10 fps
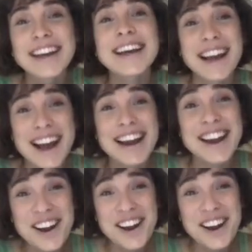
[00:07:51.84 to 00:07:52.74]
I
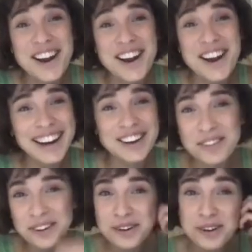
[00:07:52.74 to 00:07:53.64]
know, right?
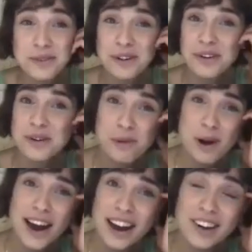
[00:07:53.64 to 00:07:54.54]
We're all
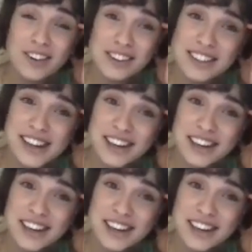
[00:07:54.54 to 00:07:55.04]
praying, honestly.